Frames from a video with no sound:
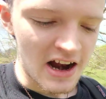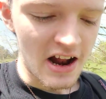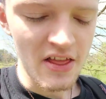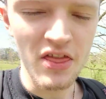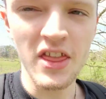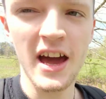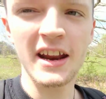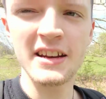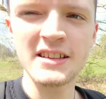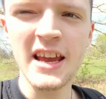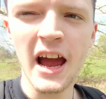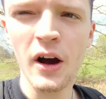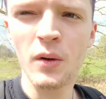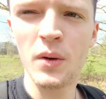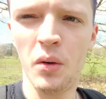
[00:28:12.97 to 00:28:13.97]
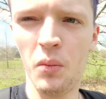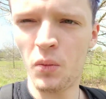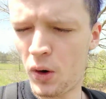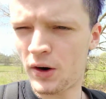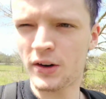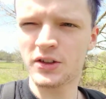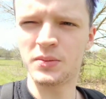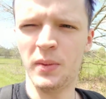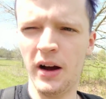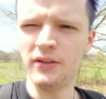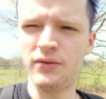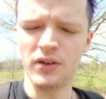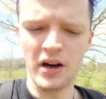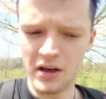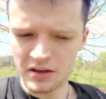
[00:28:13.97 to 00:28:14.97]
And that is how it works, my
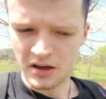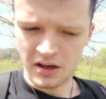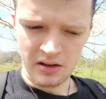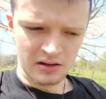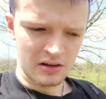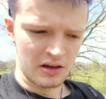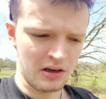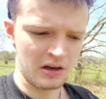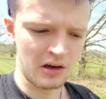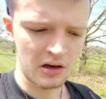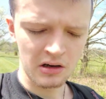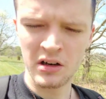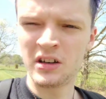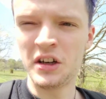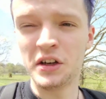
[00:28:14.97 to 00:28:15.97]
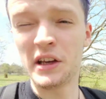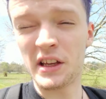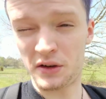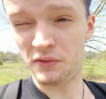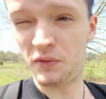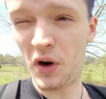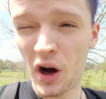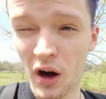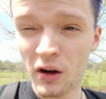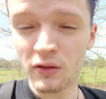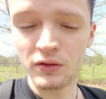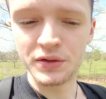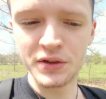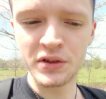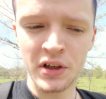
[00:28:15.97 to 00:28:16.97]
friend. It
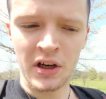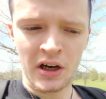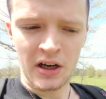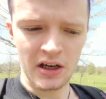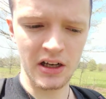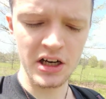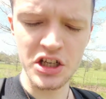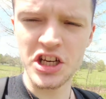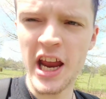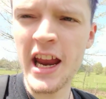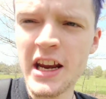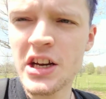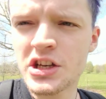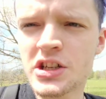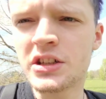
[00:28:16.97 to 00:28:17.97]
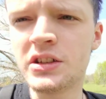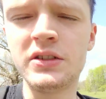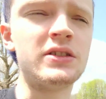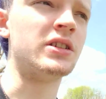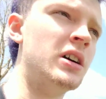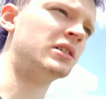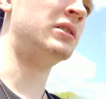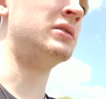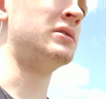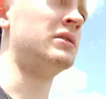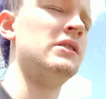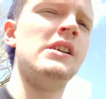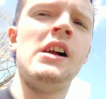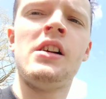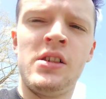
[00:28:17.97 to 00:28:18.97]
evolves and it changes.
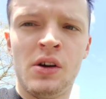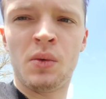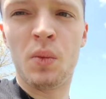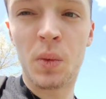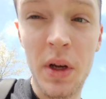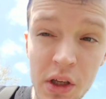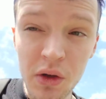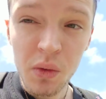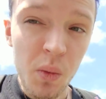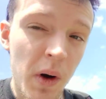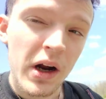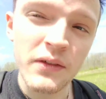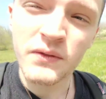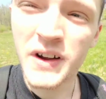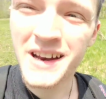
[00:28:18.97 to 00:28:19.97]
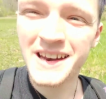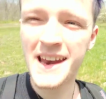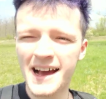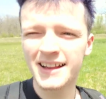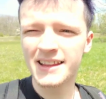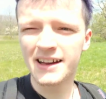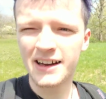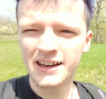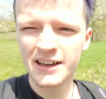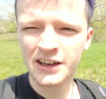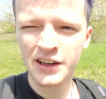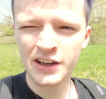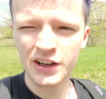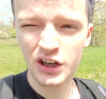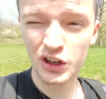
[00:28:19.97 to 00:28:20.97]
When you wear vanilla
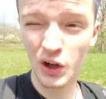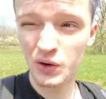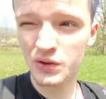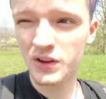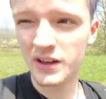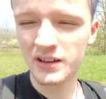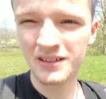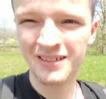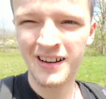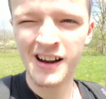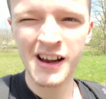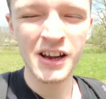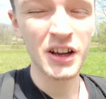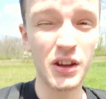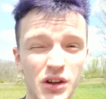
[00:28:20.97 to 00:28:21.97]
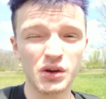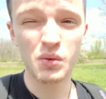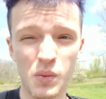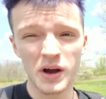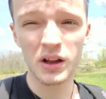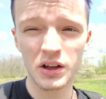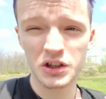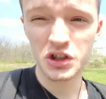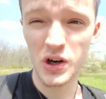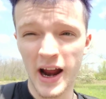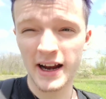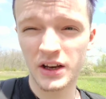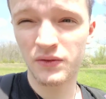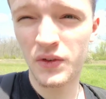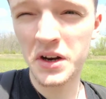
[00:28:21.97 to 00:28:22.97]
clothing, you will
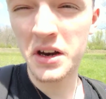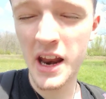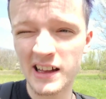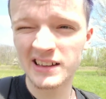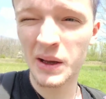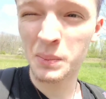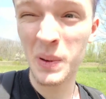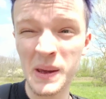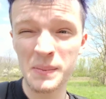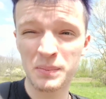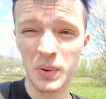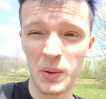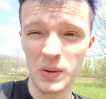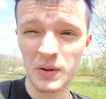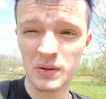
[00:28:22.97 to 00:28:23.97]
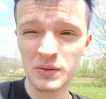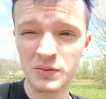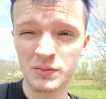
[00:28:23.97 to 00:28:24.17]
attract vanilla people.